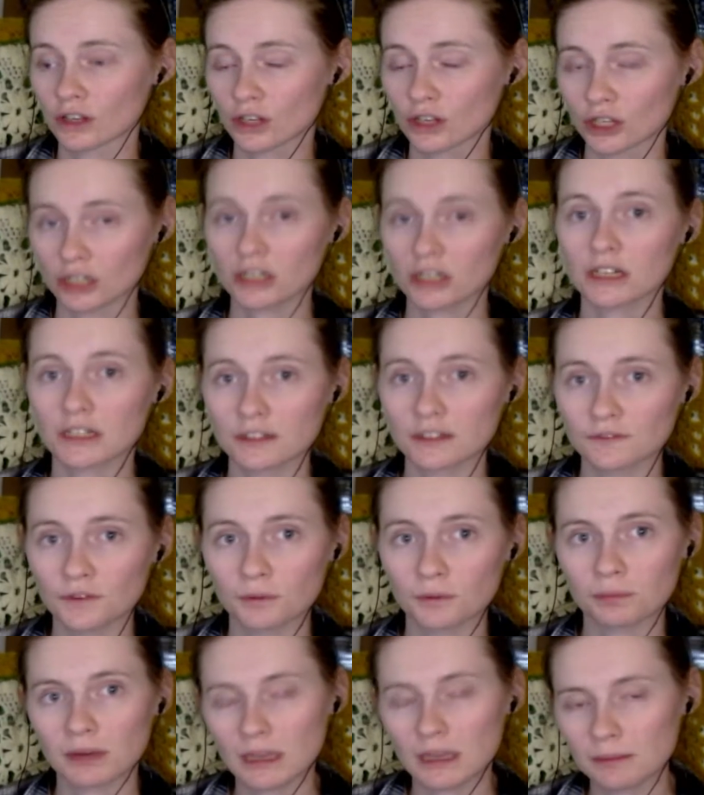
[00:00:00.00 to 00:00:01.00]
good for
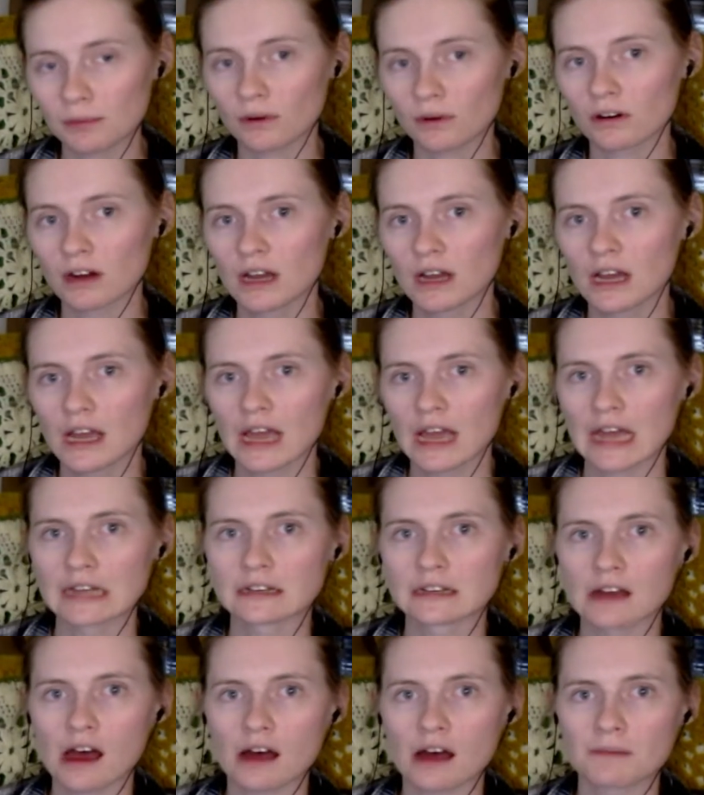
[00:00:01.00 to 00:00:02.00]
people and
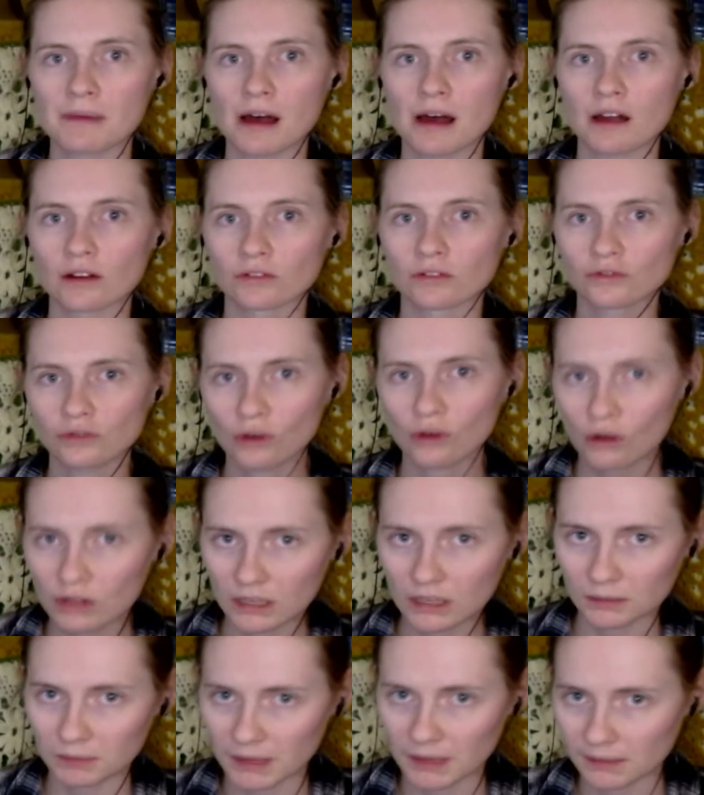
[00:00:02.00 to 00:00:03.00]
not about
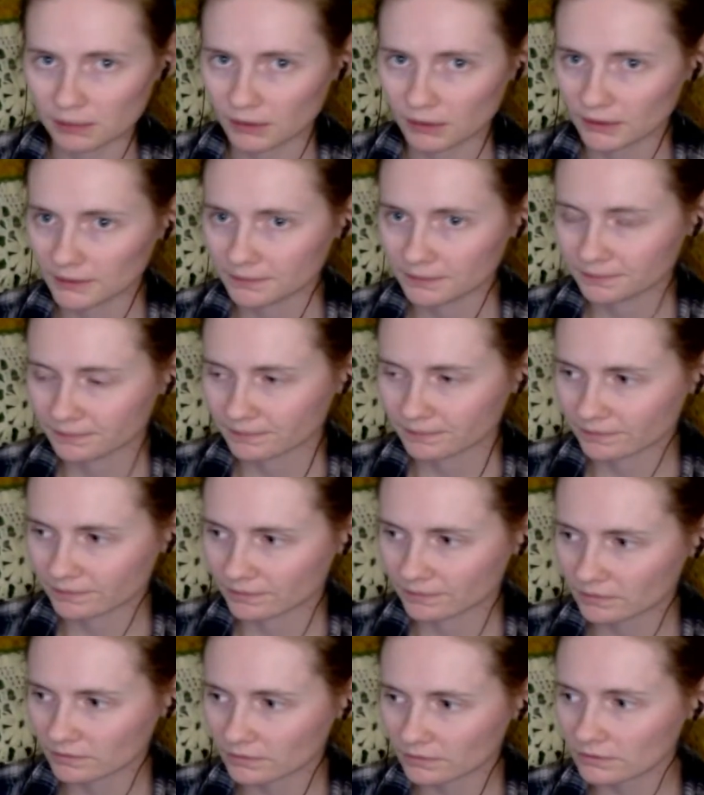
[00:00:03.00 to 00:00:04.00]
controlling people?
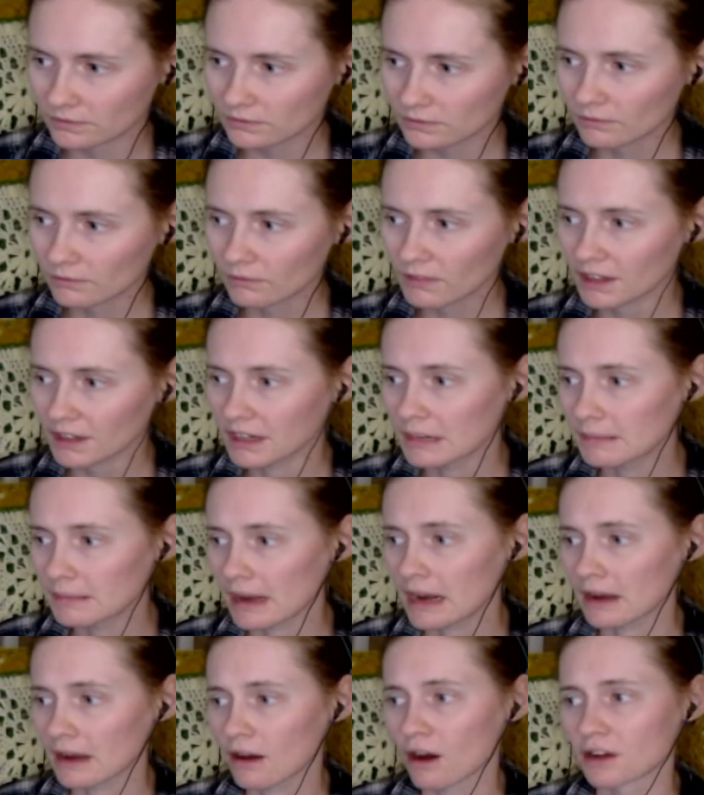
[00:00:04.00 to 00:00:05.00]
and
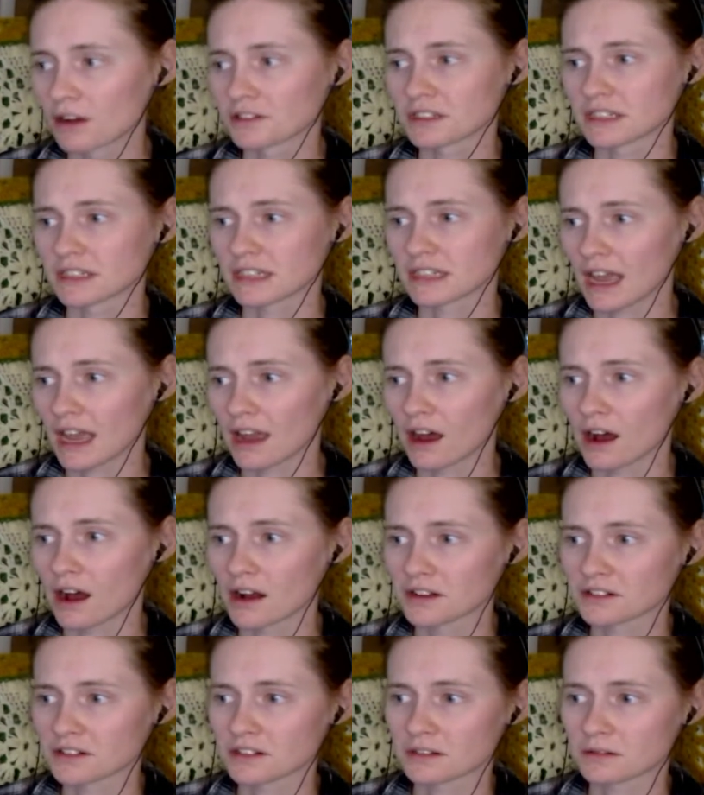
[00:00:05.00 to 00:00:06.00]
about causing
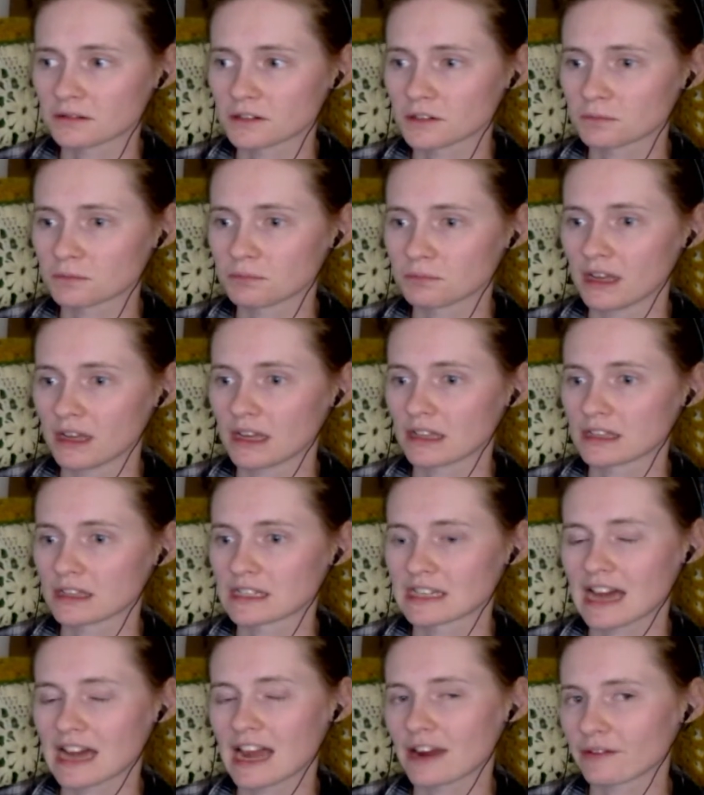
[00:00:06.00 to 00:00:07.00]
chaos and just being the
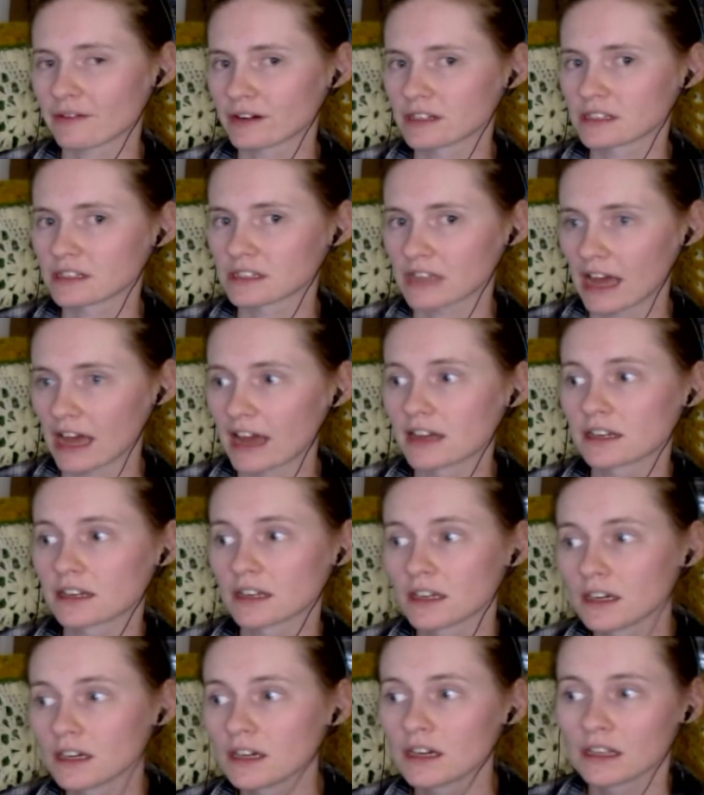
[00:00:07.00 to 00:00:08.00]
tyrants that
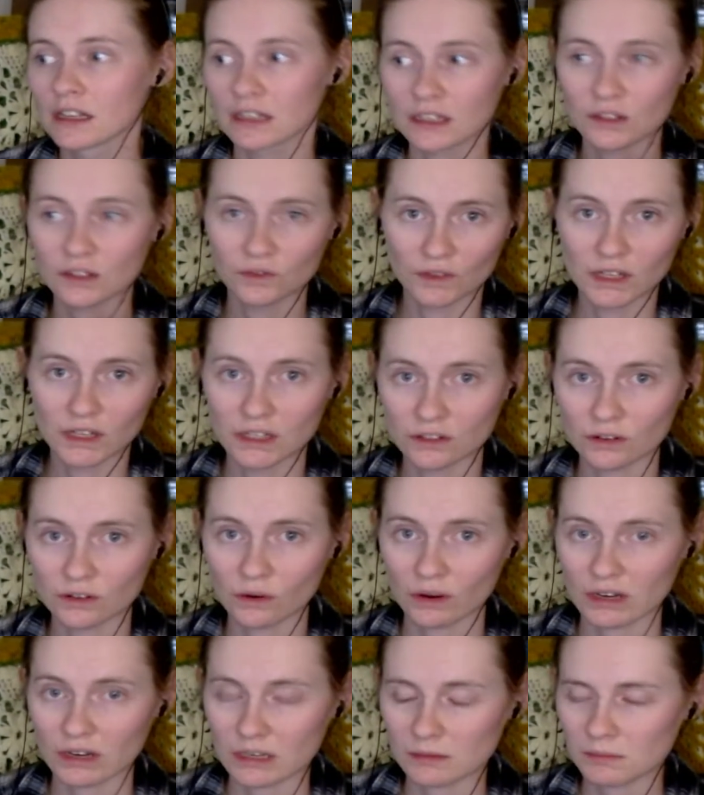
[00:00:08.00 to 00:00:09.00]
these villains are
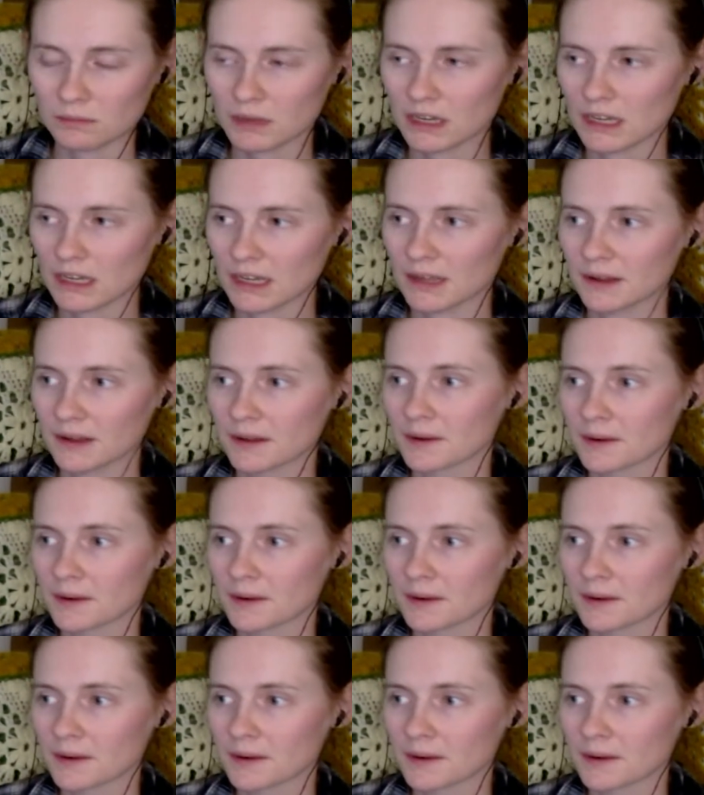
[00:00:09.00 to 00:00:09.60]
going to be.